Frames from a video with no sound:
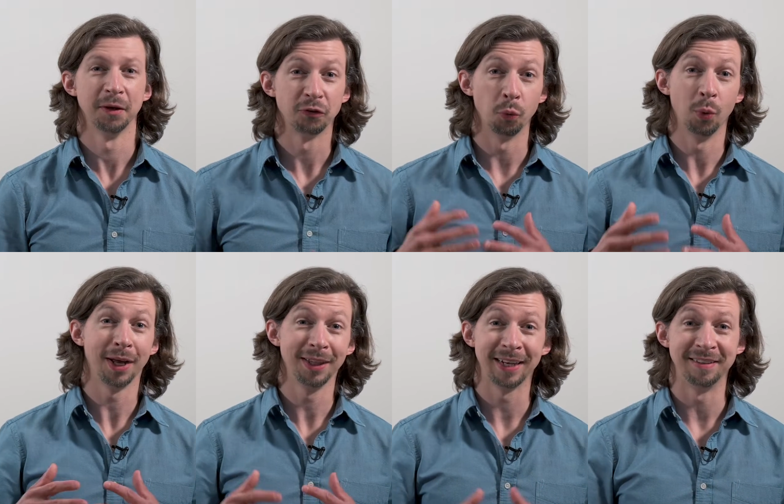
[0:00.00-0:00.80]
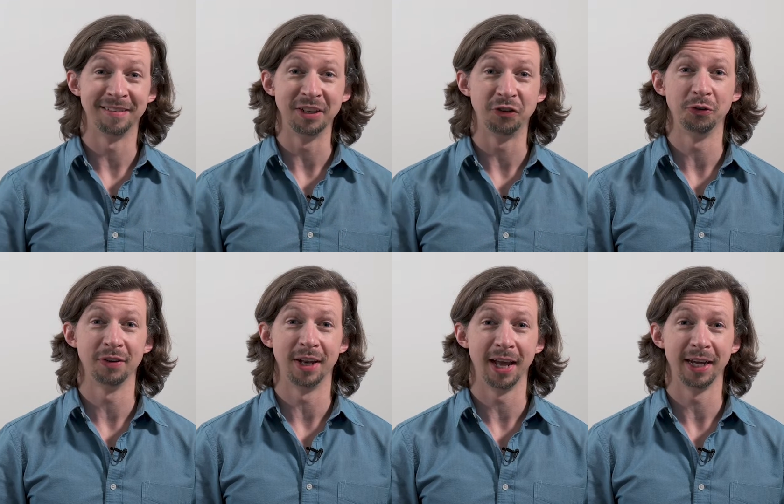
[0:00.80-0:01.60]
So what I'd like to teach you
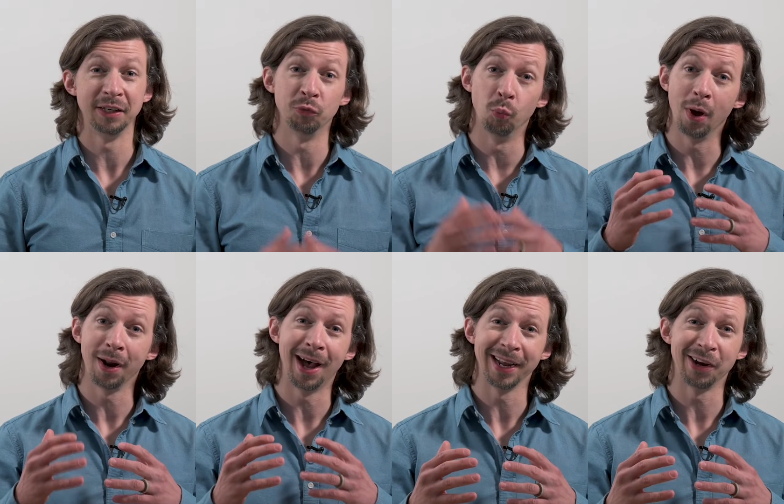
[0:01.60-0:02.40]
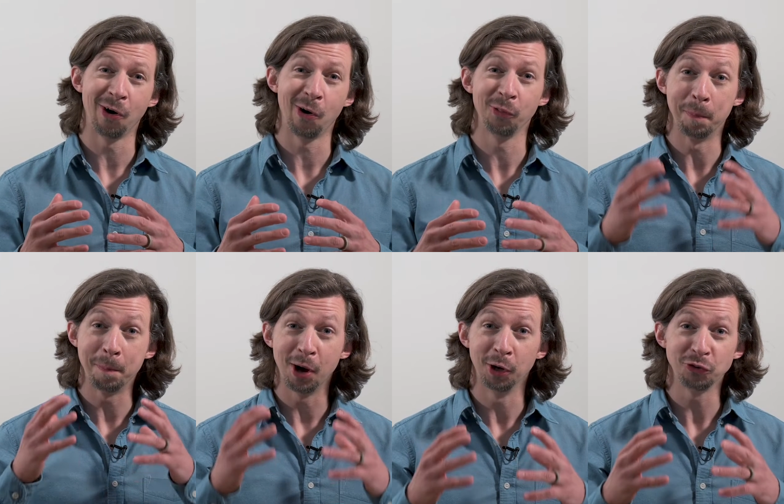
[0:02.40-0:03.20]
today is what I call the
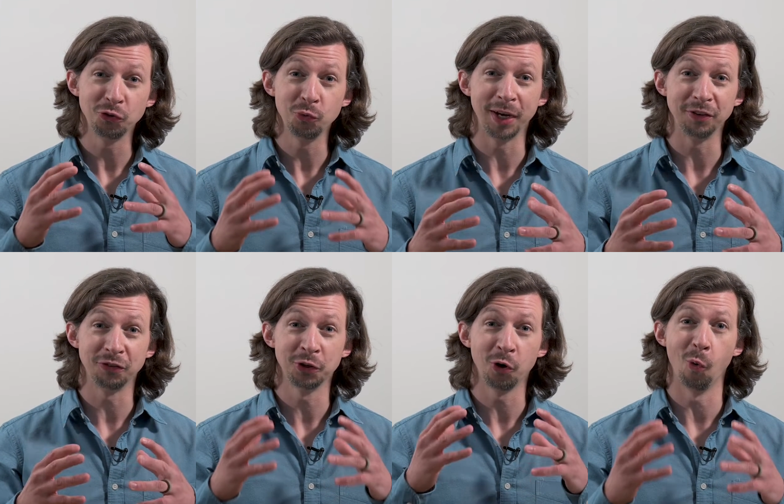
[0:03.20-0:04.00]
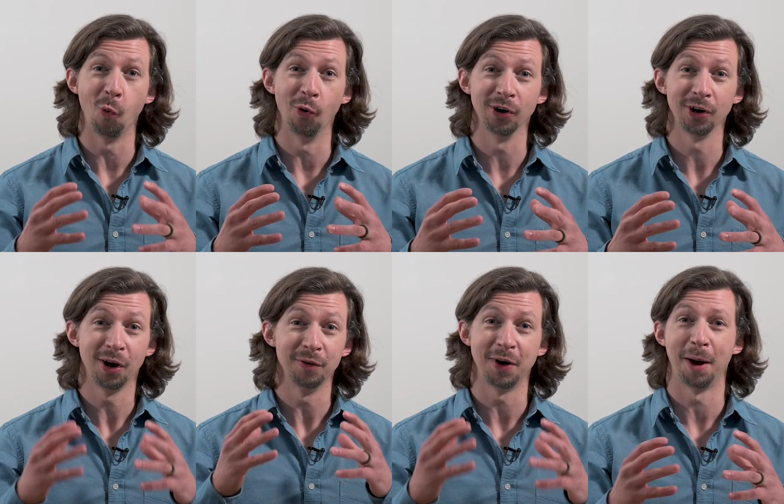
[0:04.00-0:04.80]
punctuation order
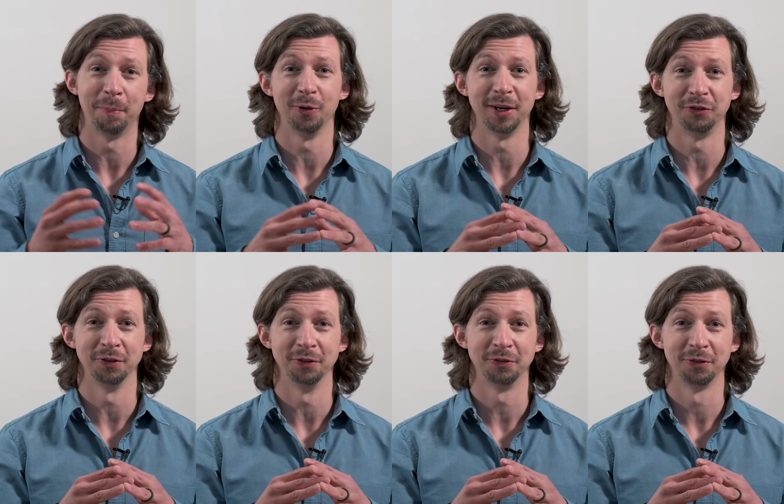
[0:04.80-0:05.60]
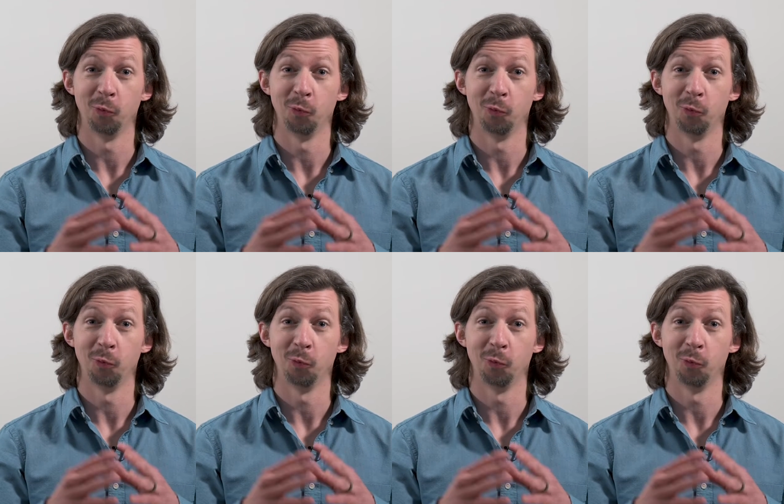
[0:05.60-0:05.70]
of operations,